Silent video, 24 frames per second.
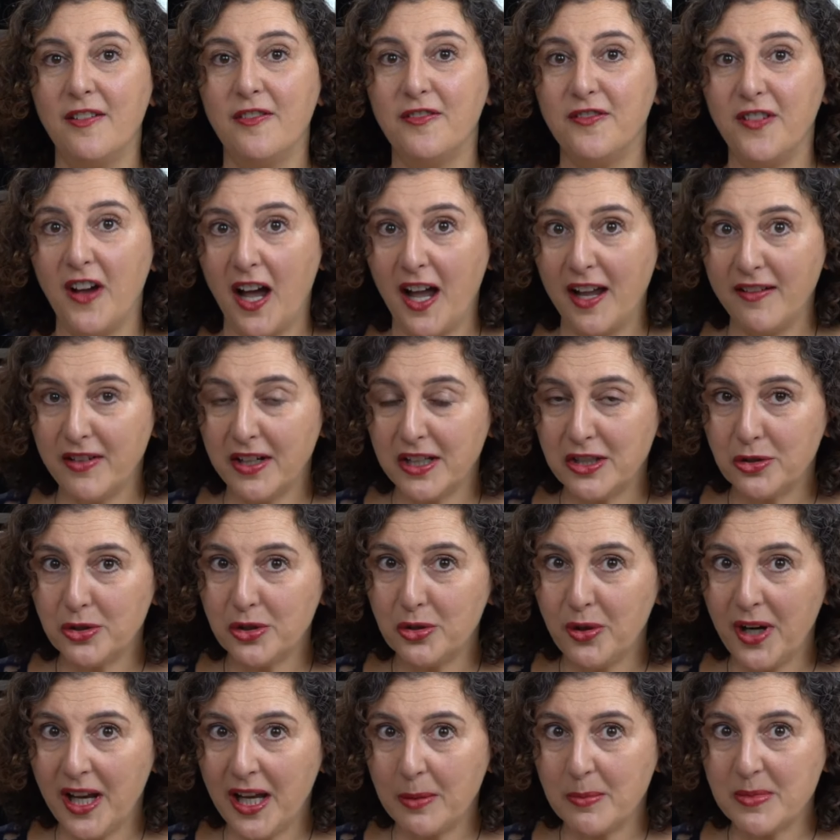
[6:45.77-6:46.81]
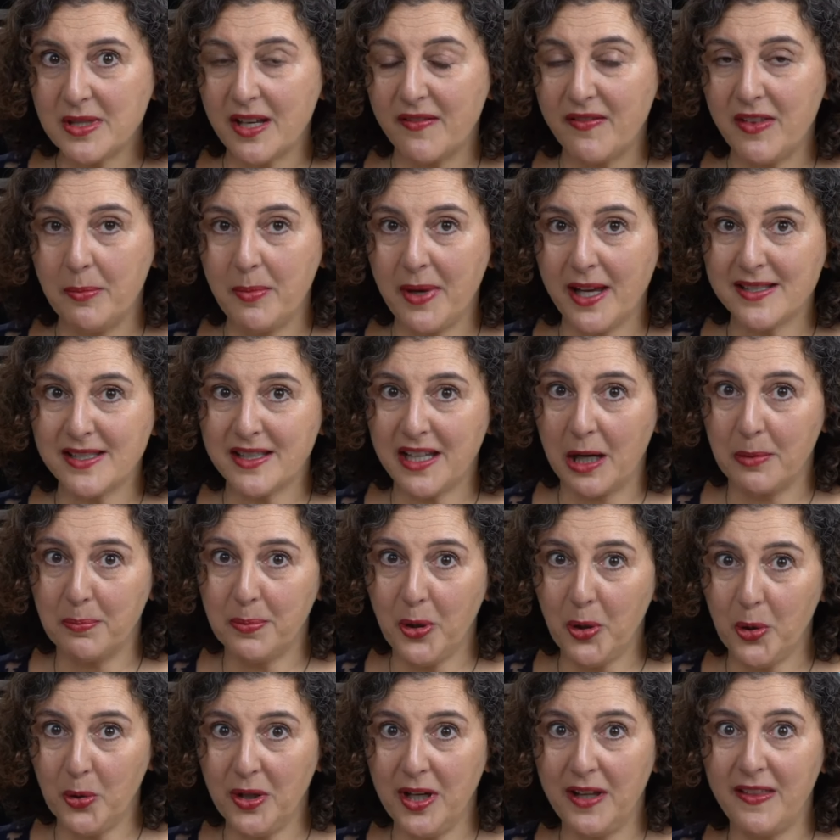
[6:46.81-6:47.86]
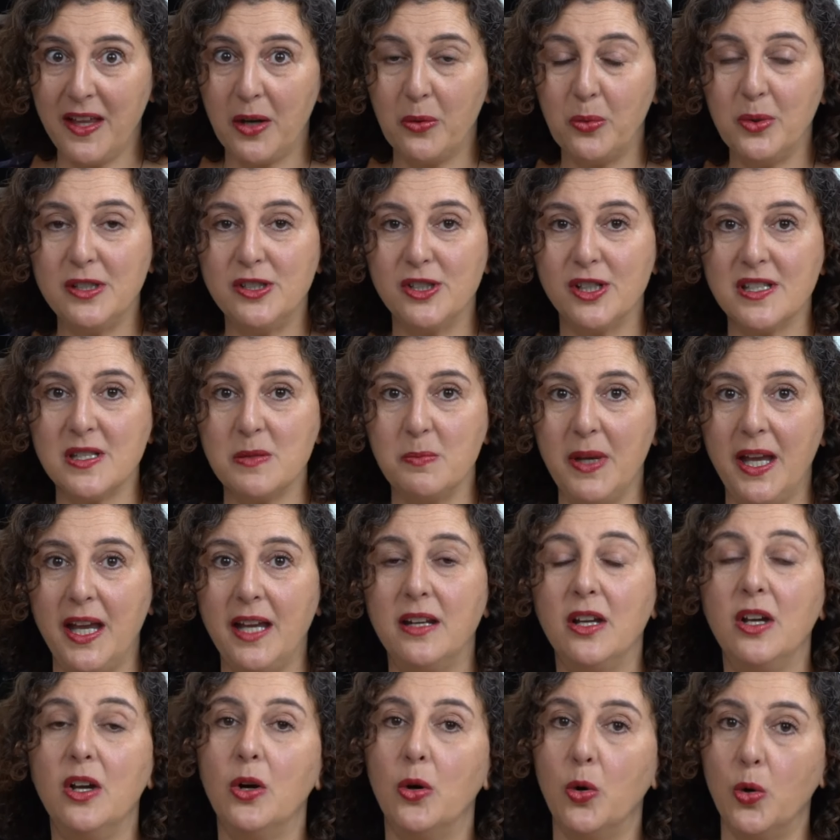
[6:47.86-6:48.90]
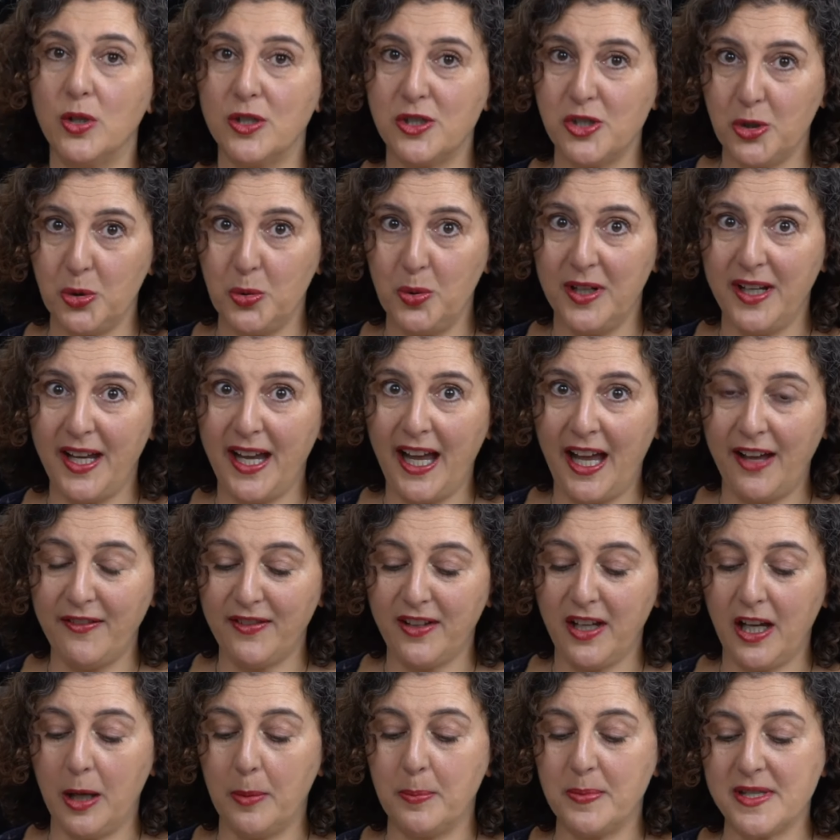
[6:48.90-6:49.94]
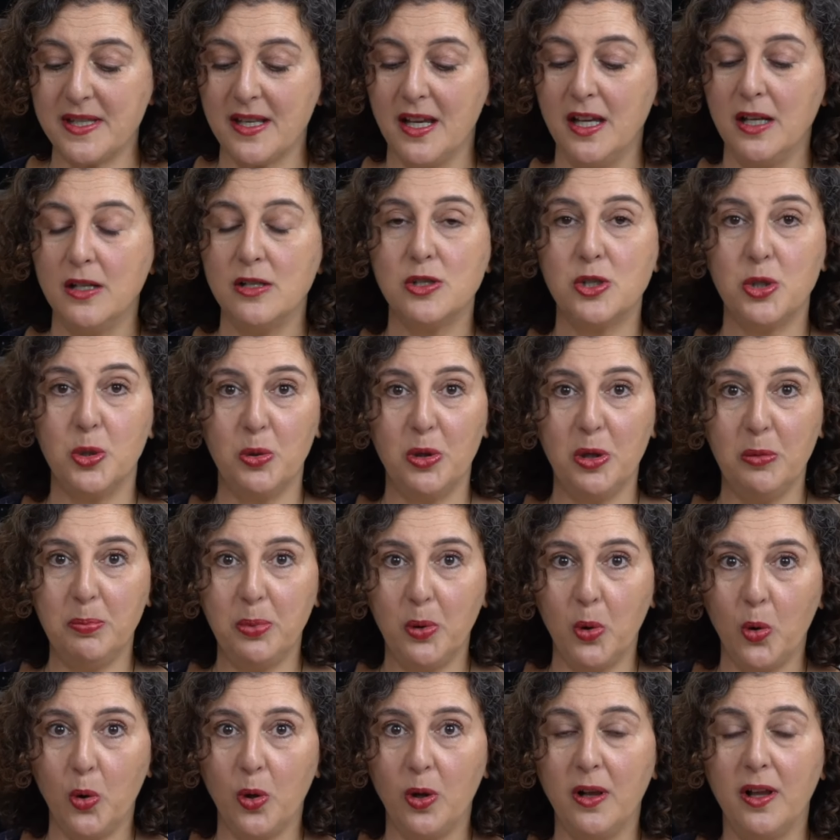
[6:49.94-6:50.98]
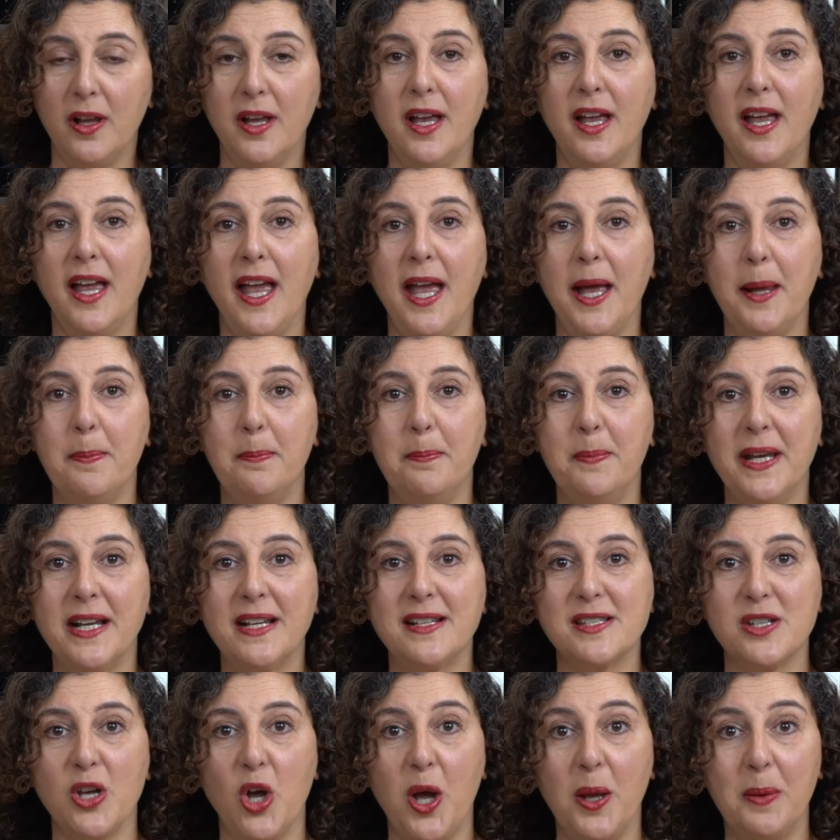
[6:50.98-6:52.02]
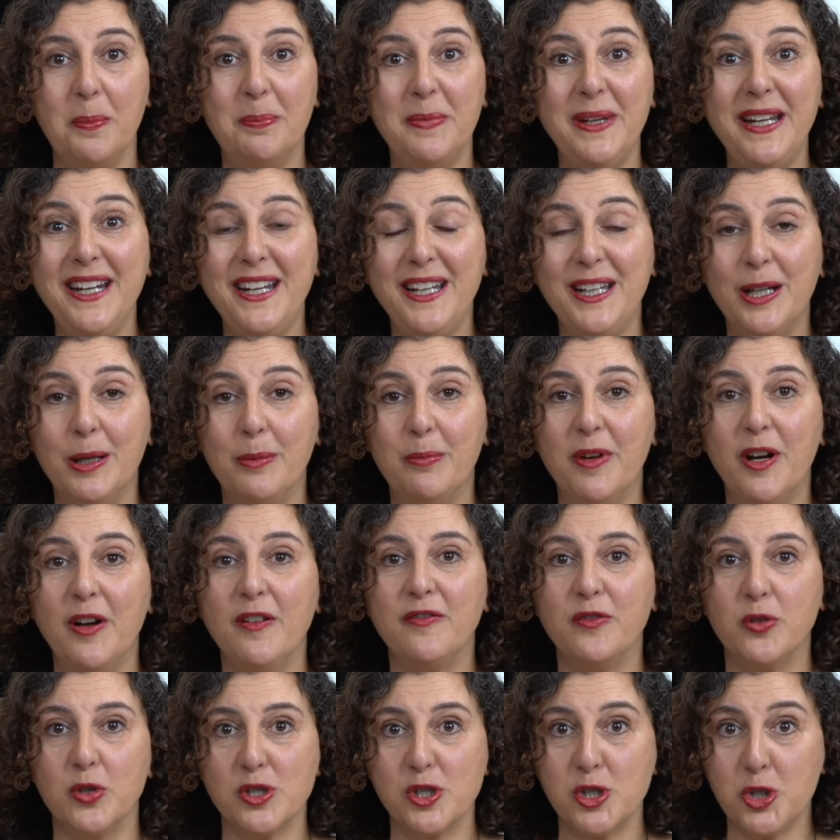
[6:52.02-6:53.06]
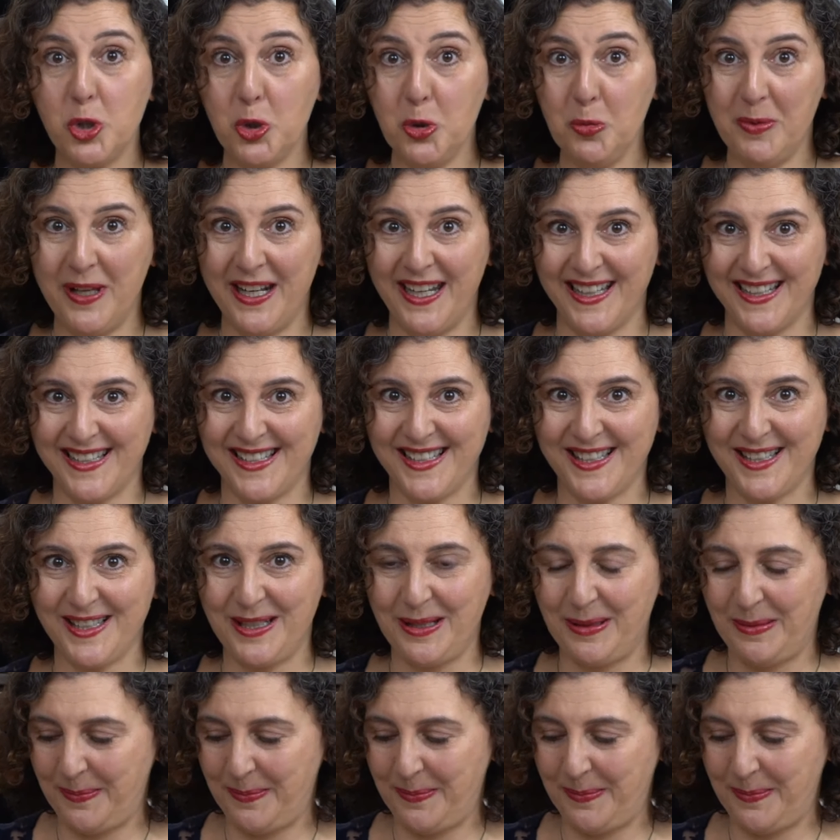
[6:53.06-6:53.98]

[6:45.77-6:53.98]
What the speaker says: 500 grams of the mascarpone that we just made, or 2.5 cups, to the bowl and mix on medium for 2 minutes.